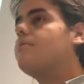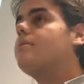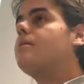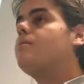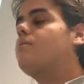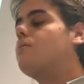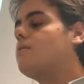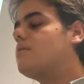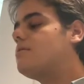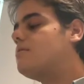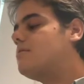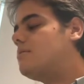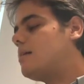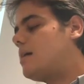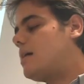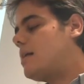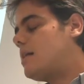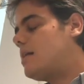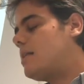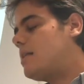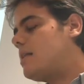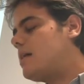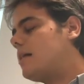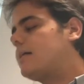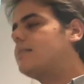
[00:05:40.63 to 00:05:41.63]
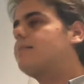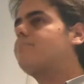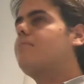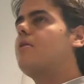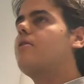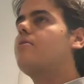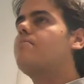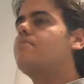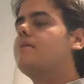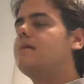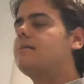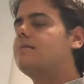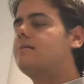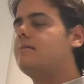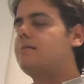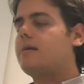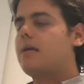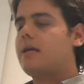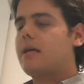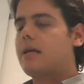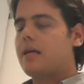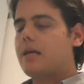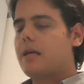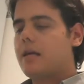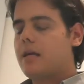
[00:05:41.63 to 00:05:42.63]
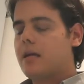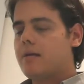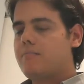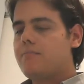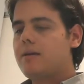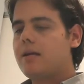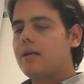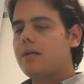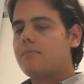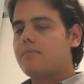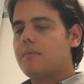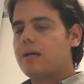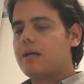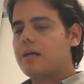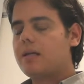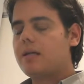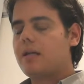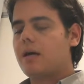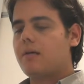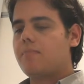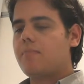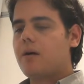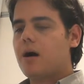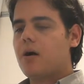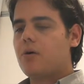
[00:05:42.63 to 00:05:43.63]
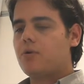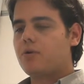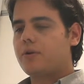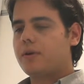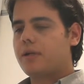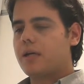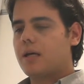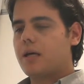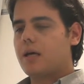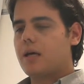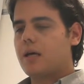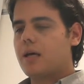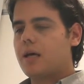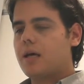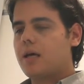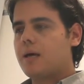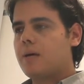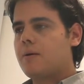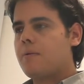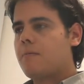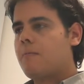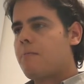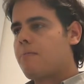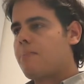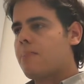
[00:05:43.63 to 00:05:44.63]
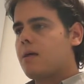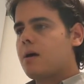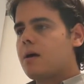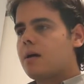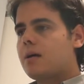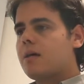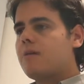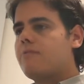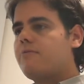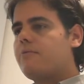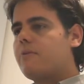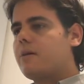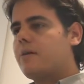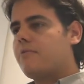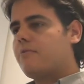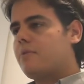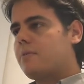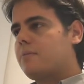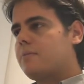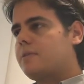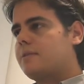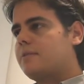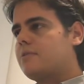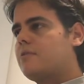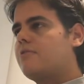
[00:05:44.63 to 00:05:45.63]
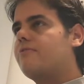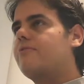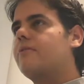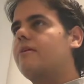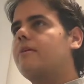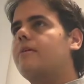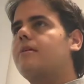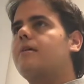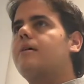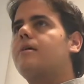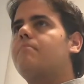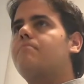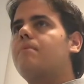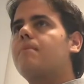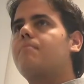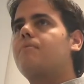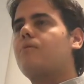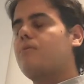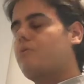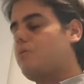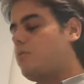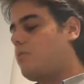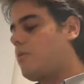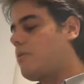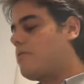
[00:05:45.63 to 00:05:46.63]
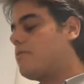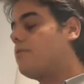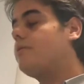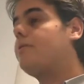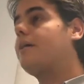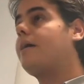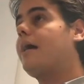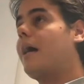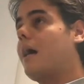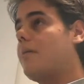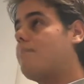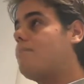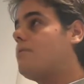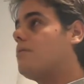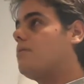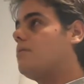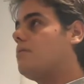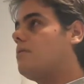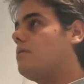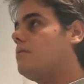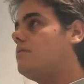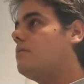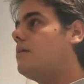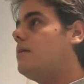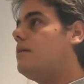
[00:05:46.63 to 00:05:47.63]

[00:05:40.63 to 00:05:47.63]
There was an experiment being made about give a survey people whether they're happy or not.